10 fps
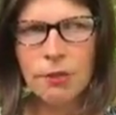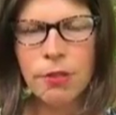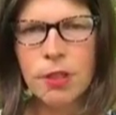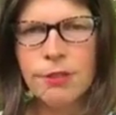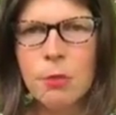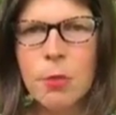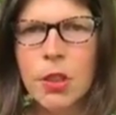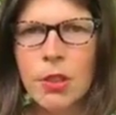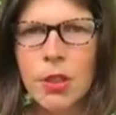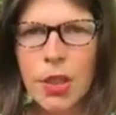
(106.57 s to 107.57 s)
for the
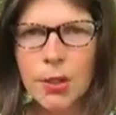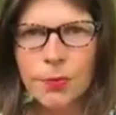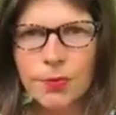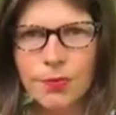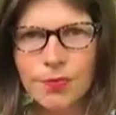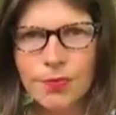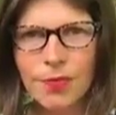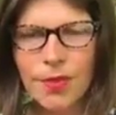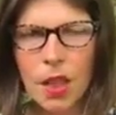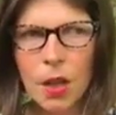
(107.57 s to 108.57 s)
familiar,
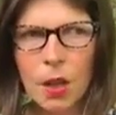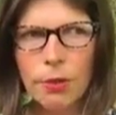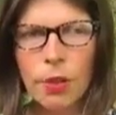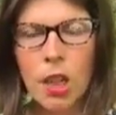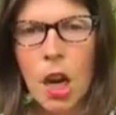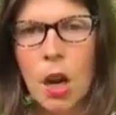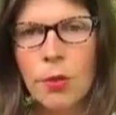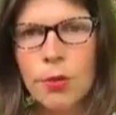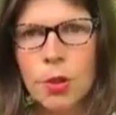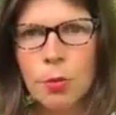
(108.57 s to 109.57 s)
for the
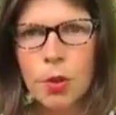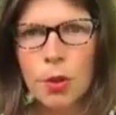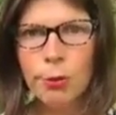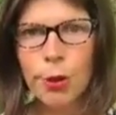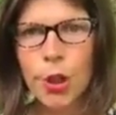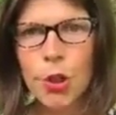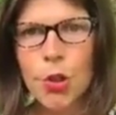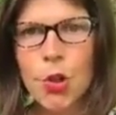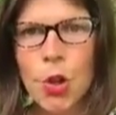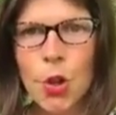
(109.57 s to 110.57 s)
comfortable, for the
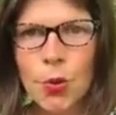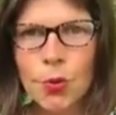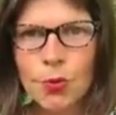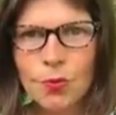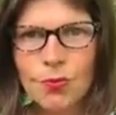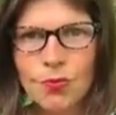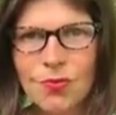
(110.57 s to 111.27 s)
known.